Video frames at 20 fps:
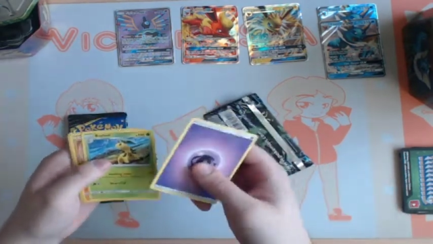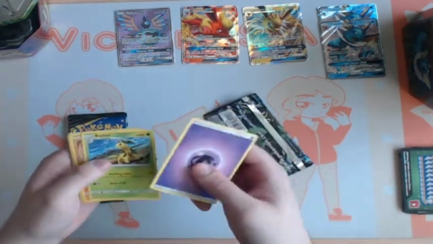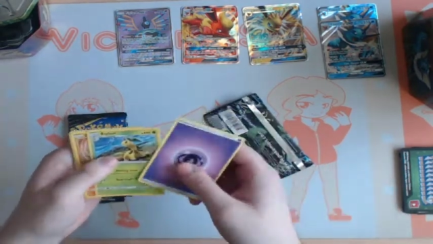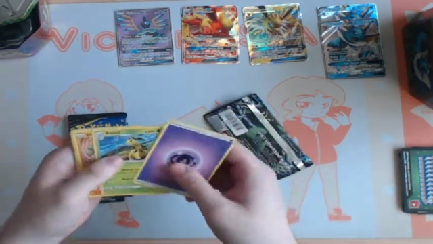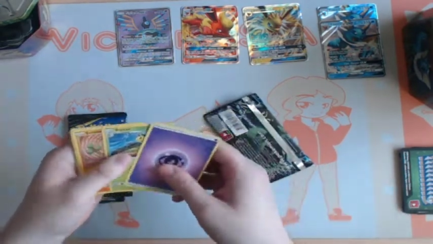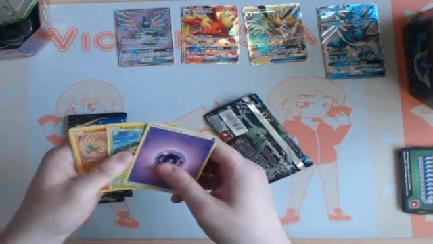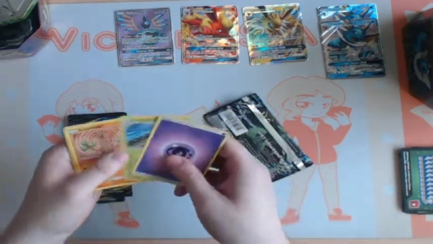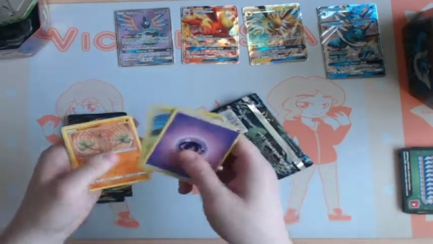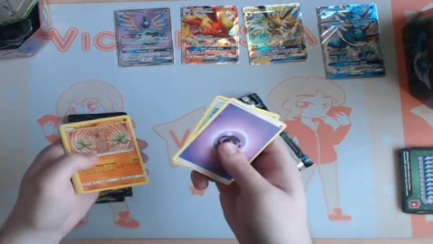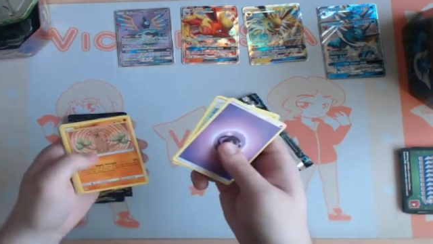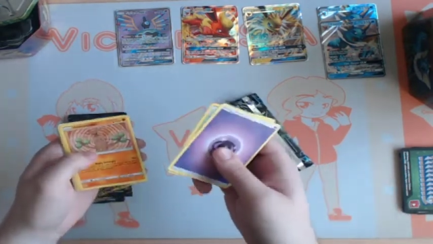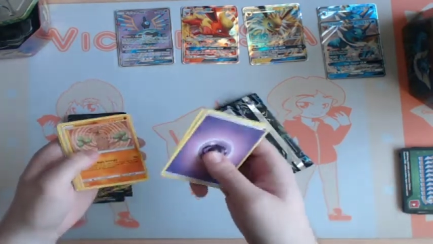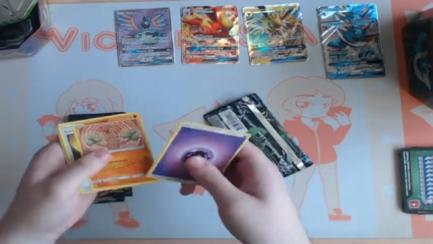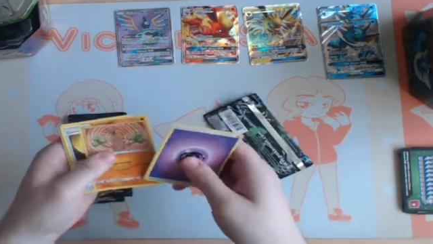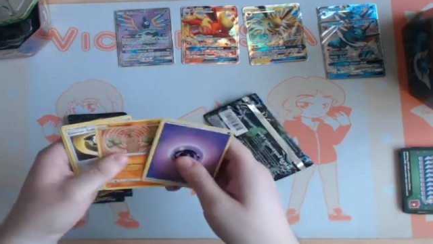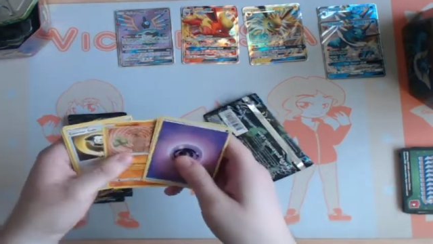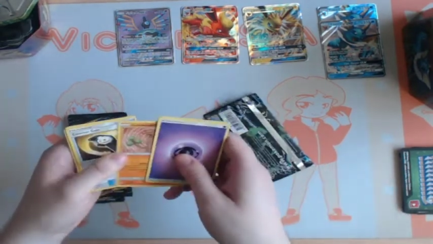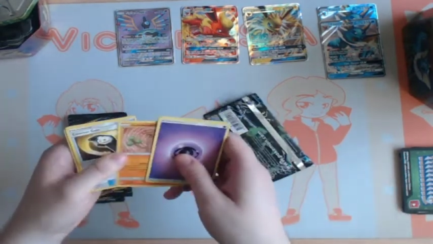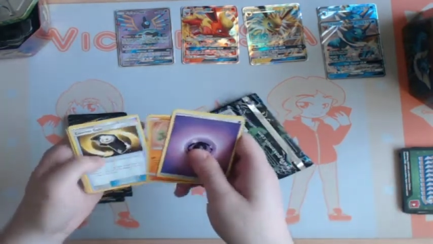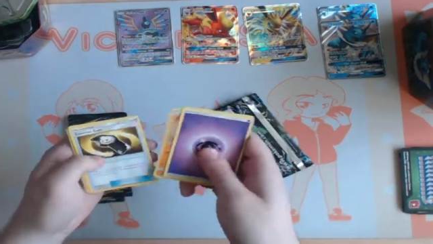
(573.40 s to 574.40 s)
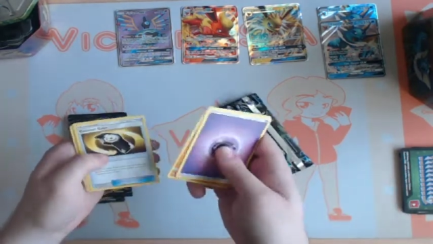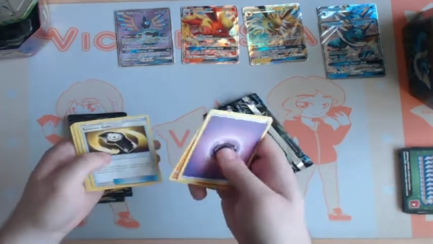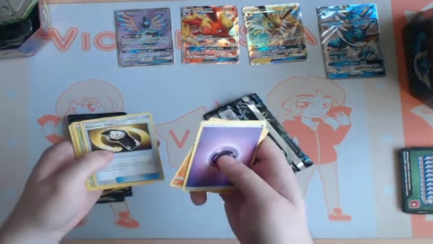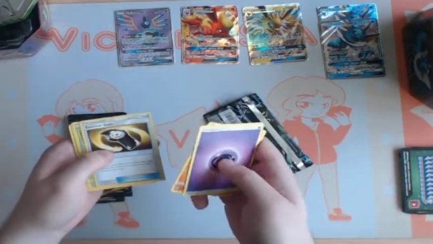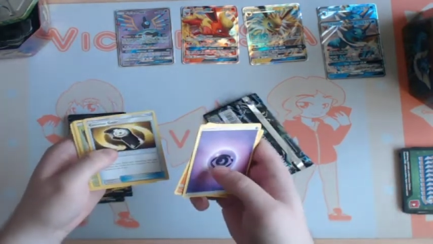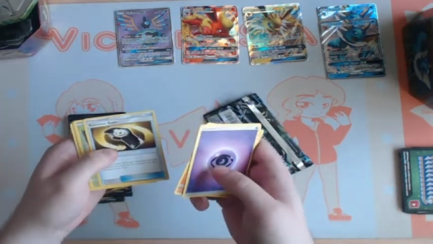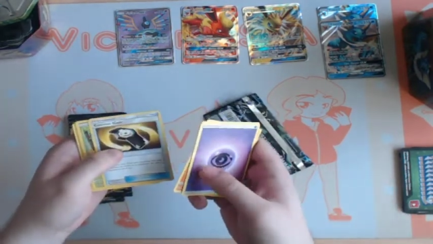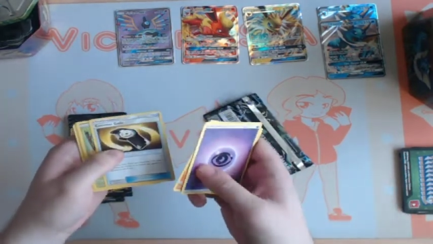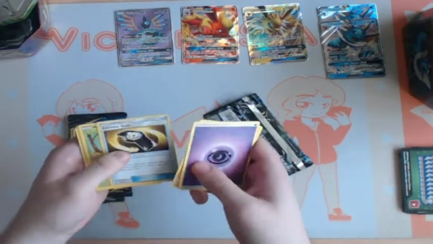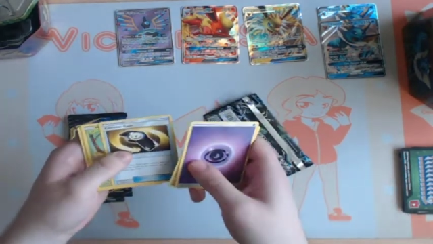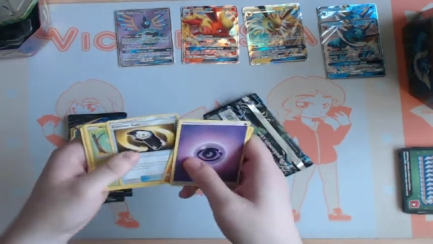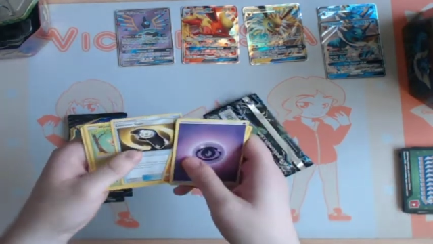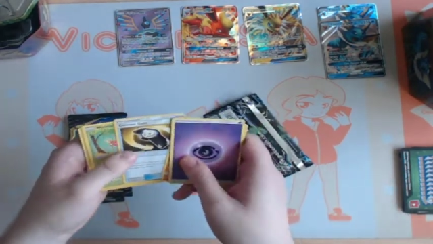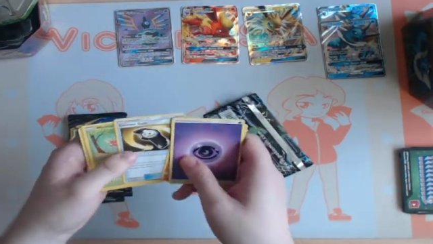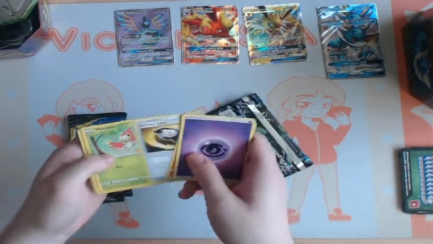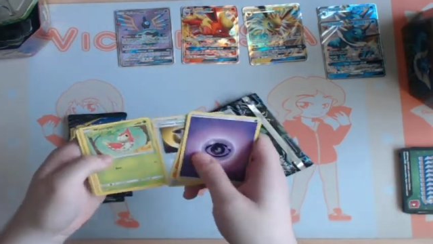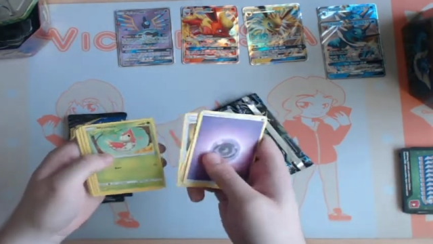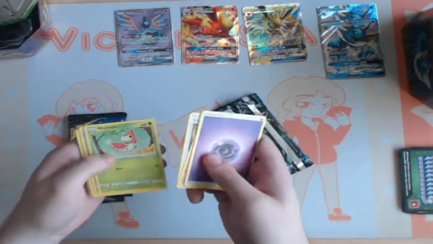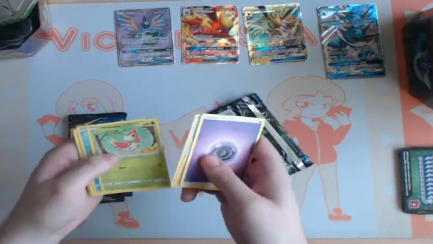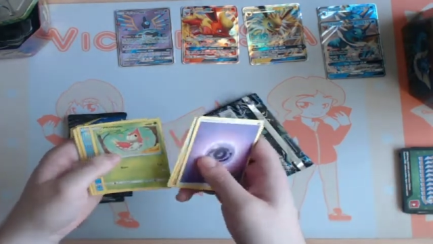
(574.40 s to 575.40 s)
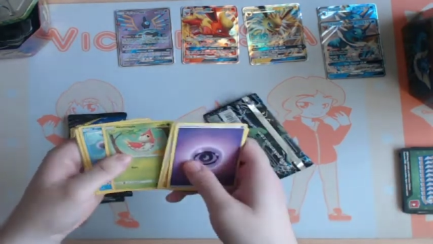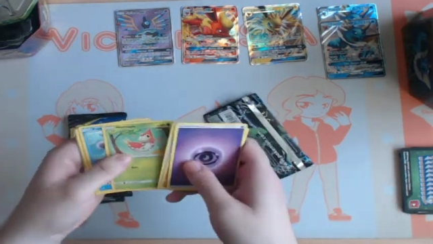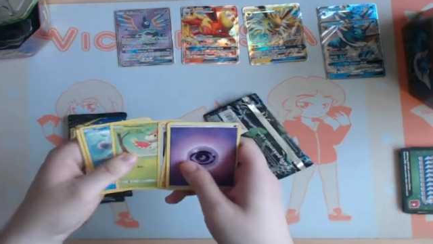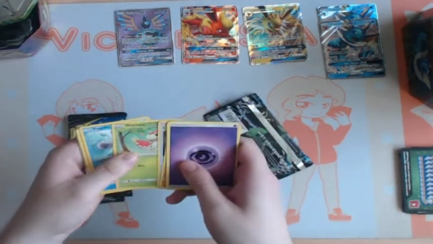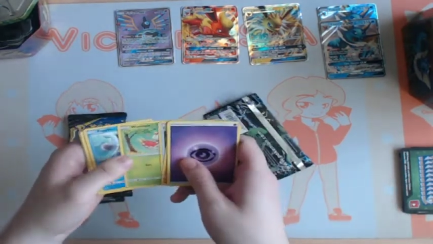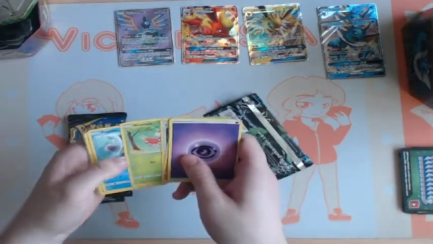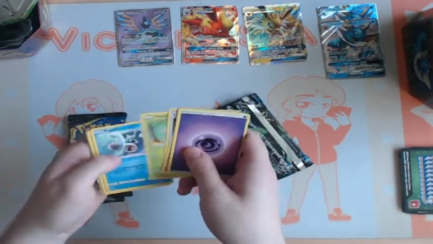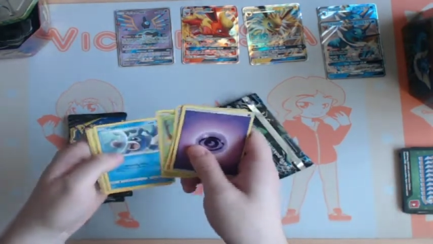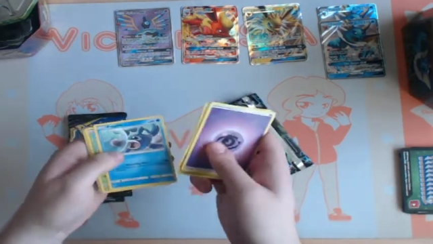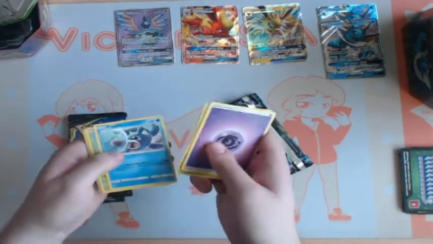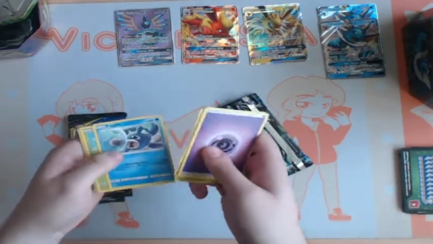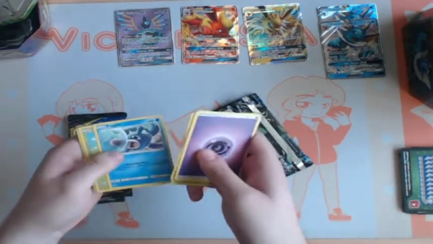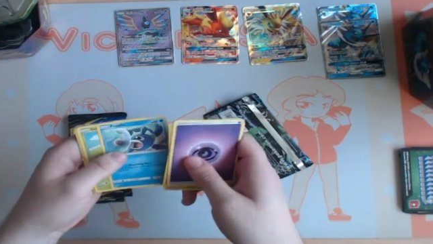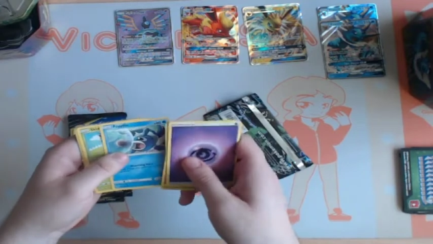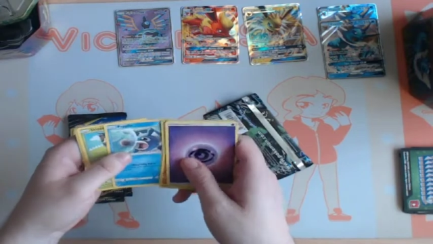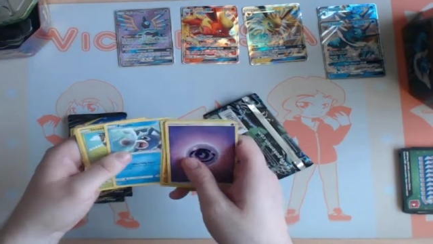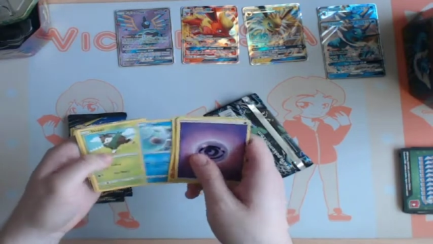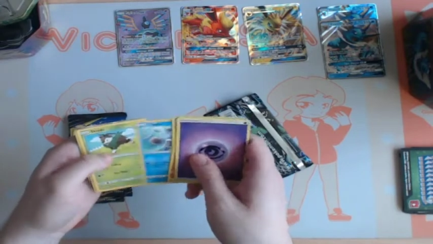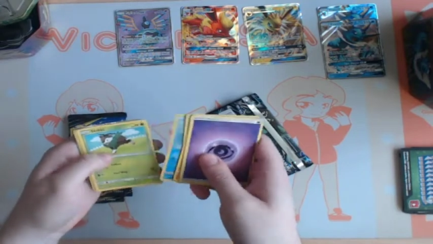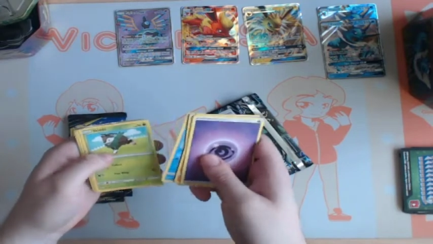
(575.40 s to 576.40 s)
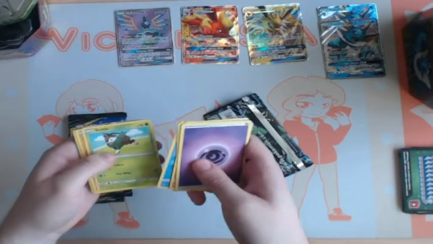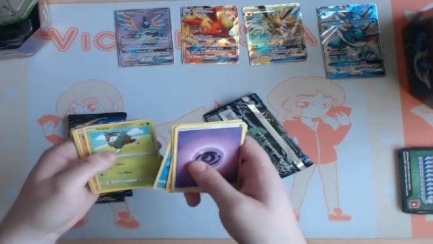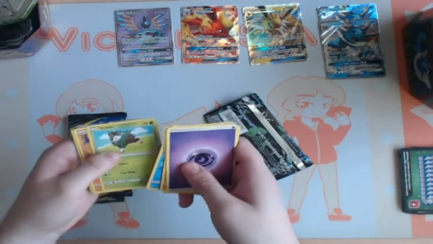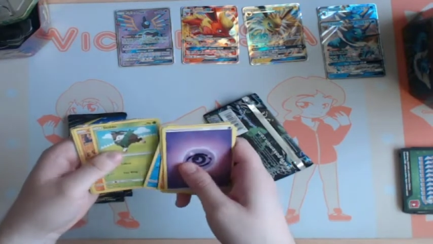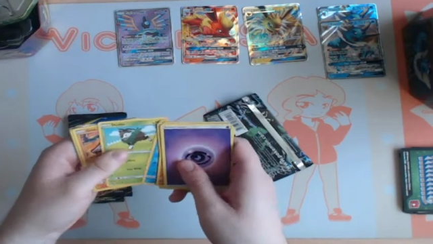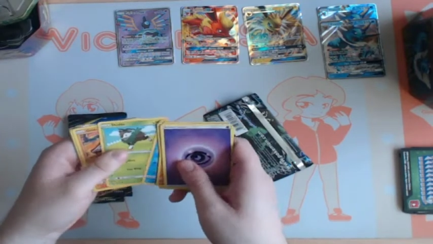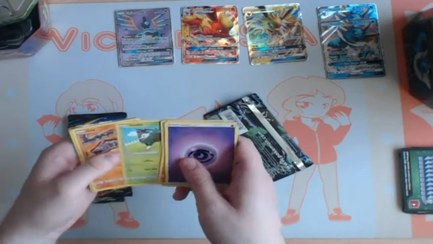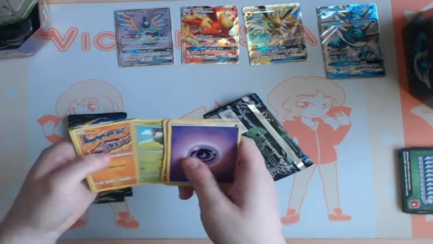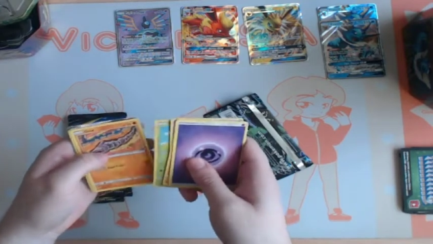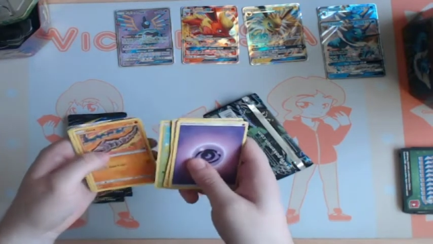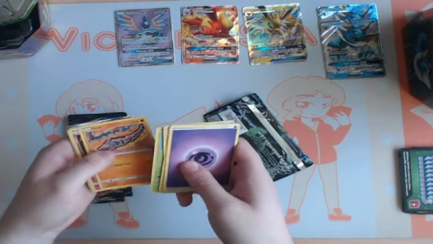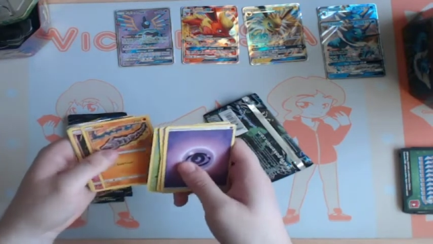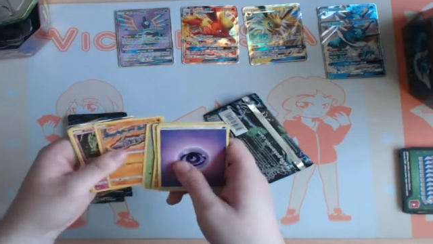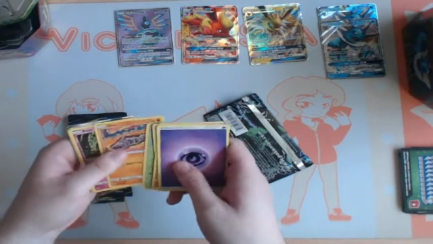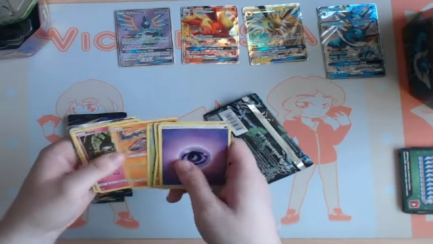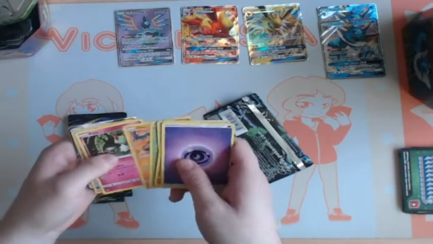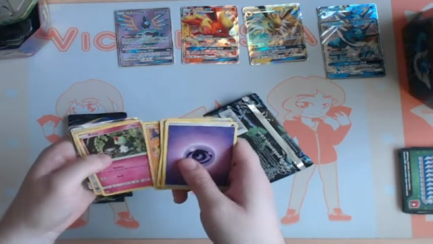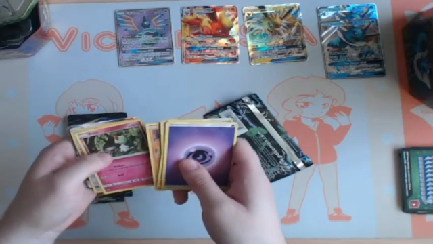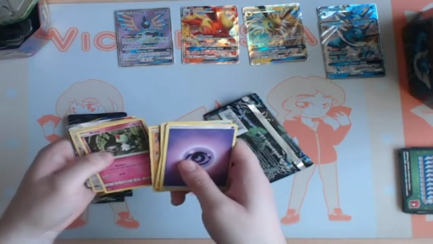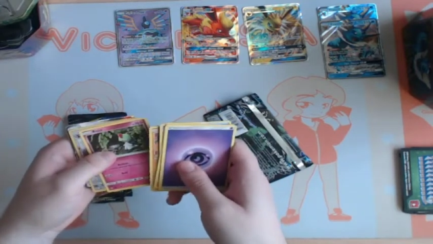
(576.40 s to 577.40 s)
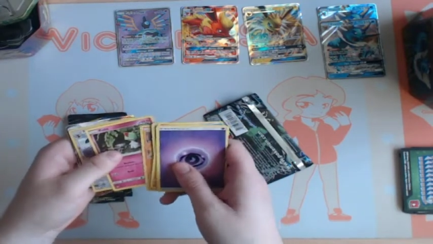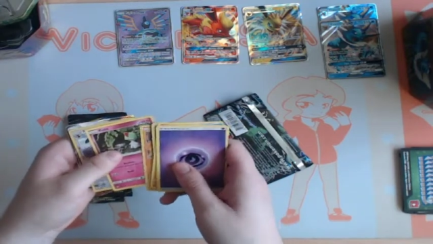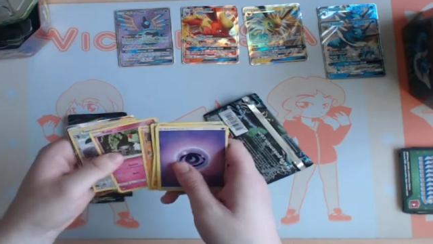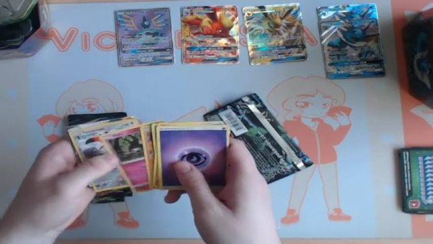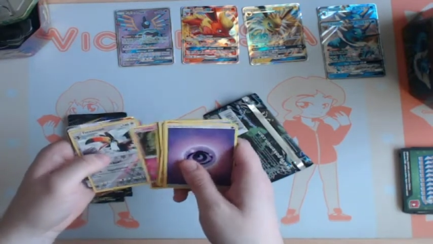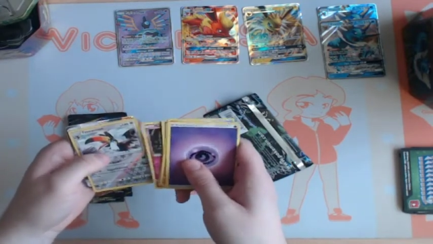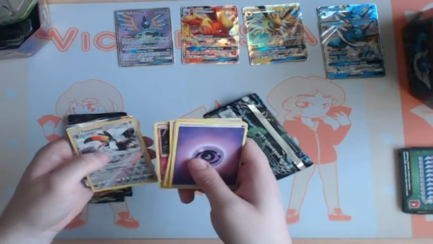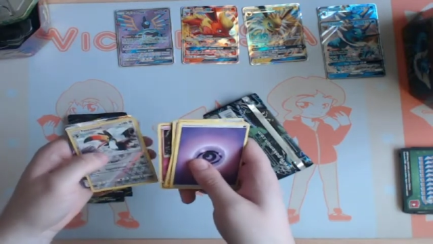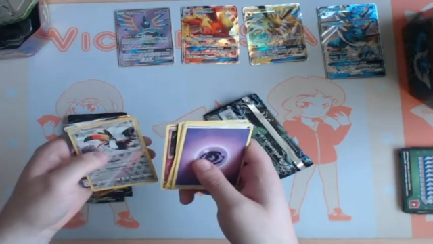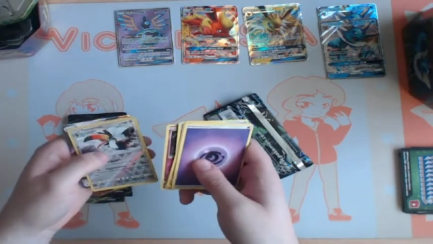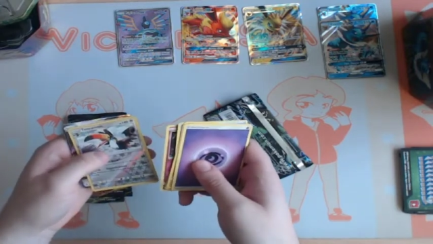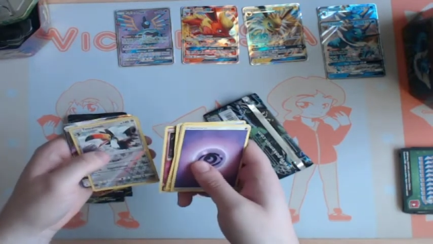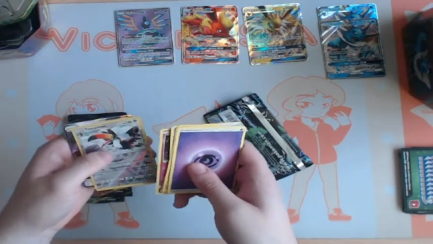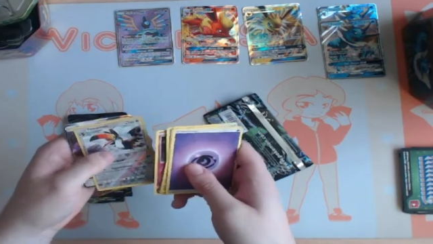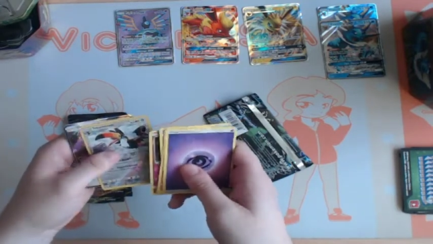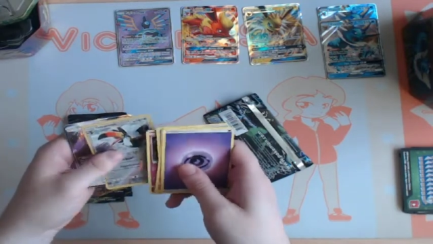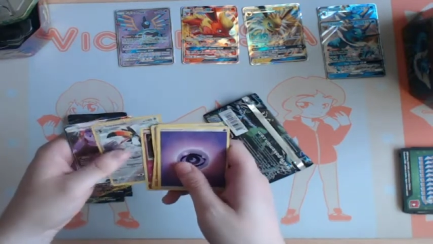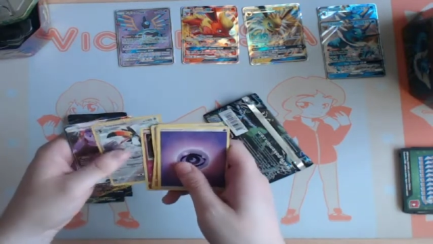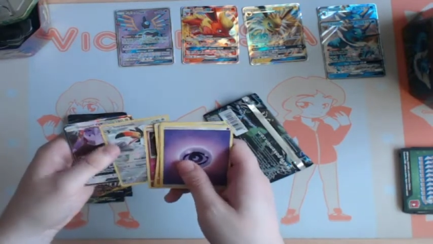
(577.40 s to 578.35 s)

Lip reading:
(no speaker visible)